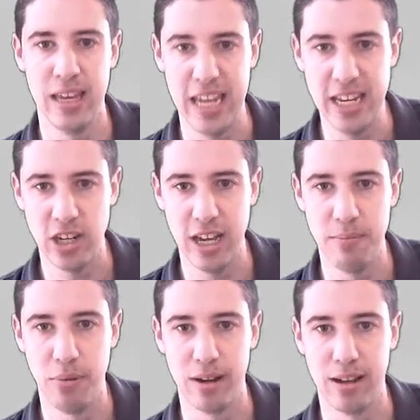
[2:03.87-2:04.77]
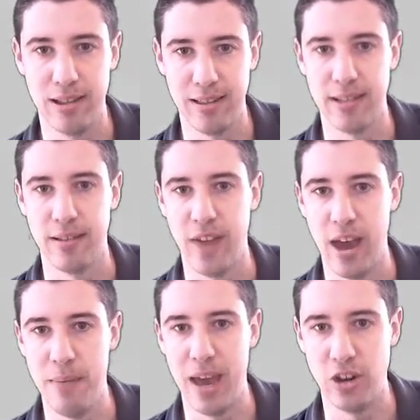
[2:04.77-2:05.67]
Each input consists of
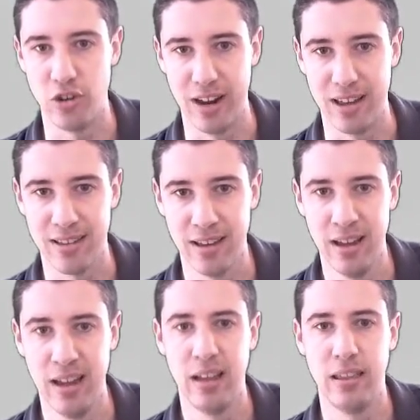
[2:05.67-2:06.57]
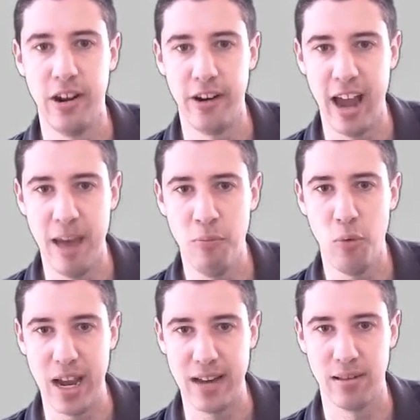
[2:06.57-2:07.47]
m entries. There are m
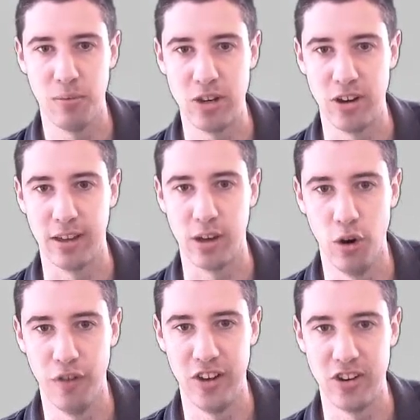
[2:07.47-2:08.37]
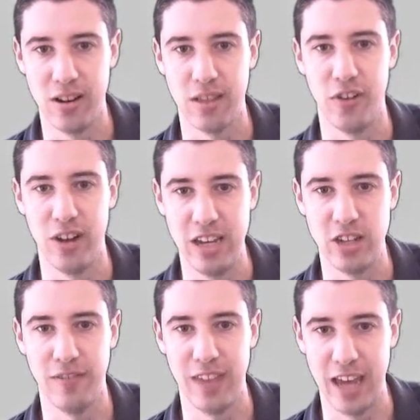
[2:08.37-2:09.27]
weights, which are the coefficients for
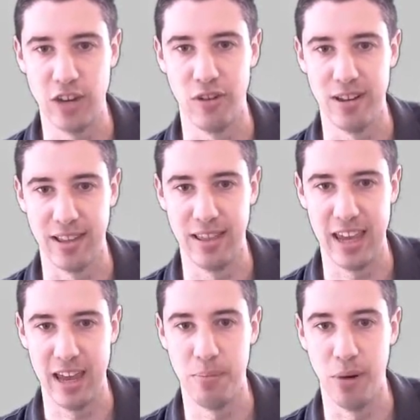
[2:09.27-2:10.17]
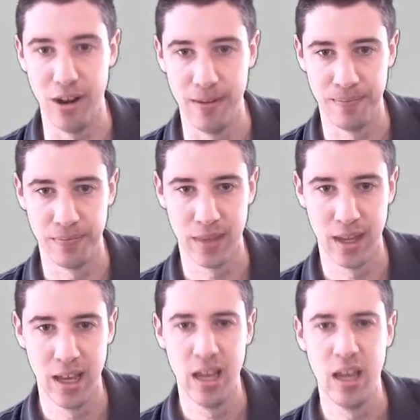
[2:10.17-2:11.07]
each of the entries in the input.
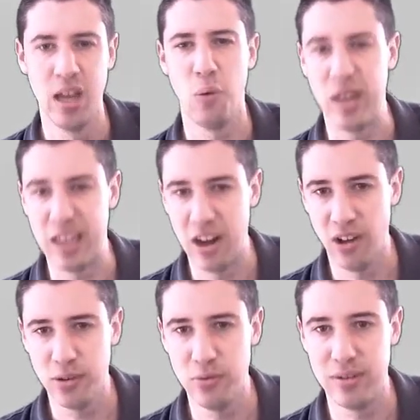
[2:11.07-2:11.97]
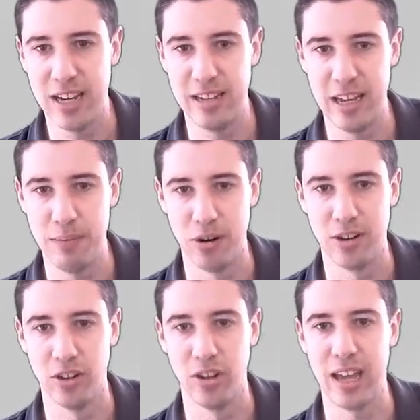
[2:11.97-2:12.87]
We can also dig deeper
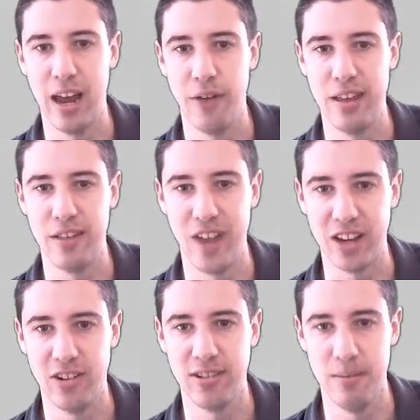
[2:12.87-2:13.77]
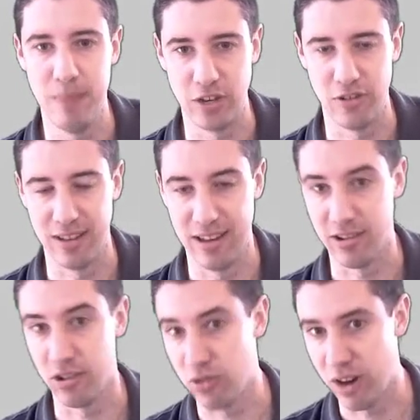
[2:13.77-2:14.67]
to look at how these vectors and
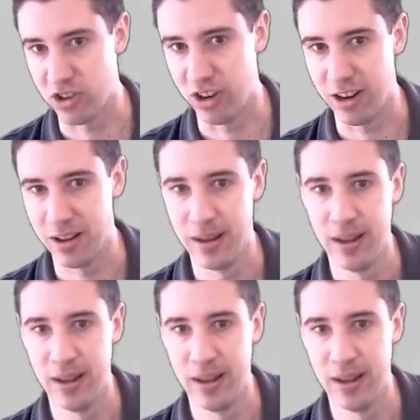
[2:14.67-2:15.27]
matrices are structured.